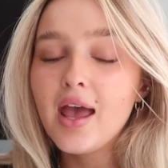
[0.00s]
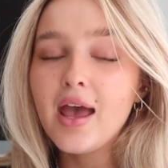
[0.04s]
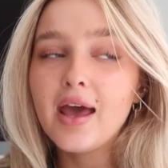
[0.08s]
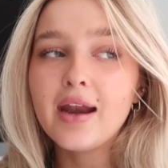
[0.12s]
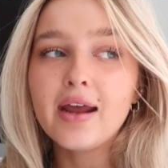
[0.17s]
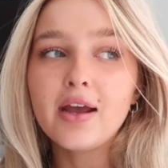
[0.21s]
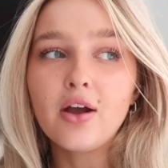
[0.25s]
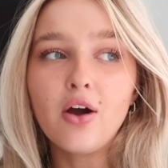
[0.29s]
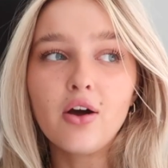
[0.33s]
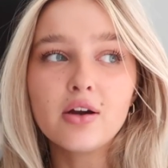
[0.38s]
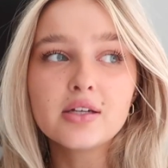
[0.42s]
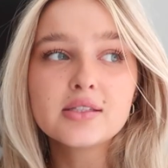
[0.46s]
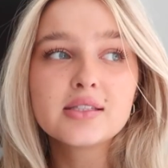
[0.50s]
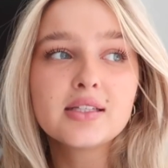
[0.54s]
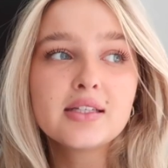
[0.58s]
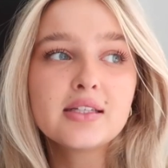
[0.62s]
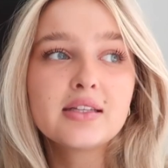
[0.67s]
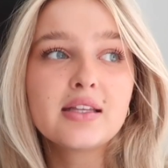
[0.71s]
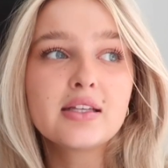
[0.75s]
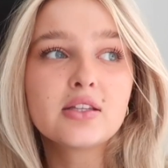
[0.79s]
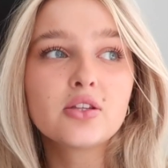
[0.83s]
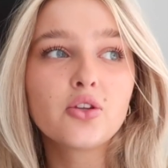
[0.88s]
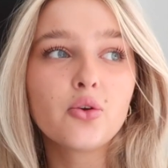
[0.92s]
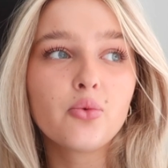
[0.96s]
And I
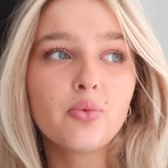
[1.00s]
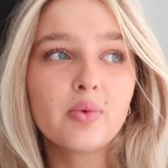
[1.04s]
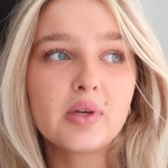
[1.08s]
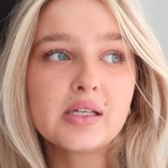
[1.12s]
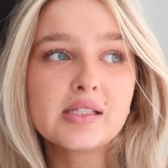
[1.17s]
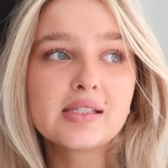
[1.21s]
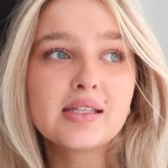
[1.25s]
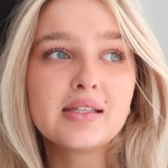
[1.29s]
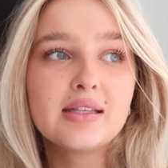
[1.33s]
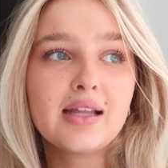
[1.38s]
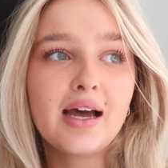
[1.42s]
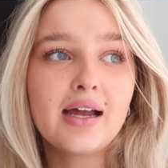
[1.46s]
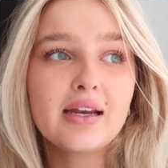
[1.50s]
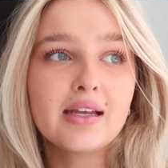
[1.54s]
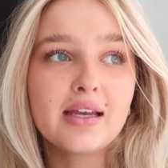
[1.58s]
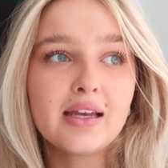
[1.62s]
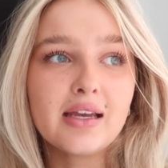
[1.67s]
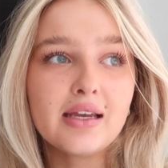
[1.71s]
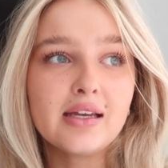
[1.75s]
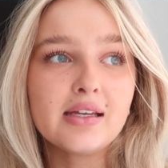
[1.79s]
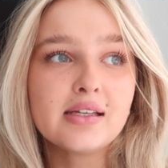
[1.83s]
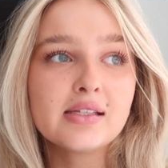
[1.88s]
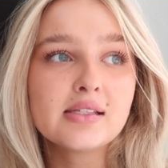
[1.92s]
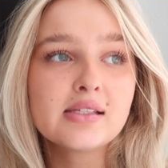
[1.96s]
honestly think the reason that
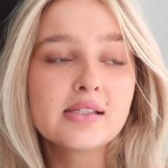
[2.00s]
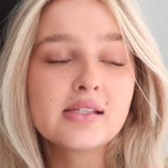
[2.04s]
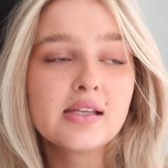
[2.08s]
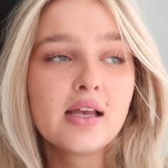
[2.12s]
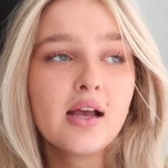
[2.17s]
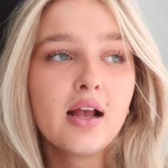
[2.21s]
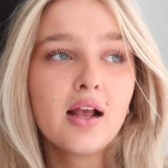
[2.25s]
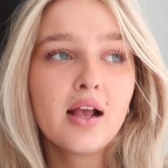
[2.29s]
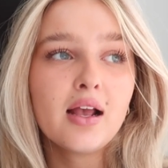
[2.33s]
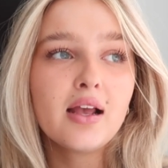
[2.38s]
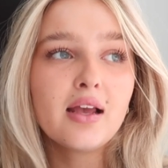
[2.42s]
is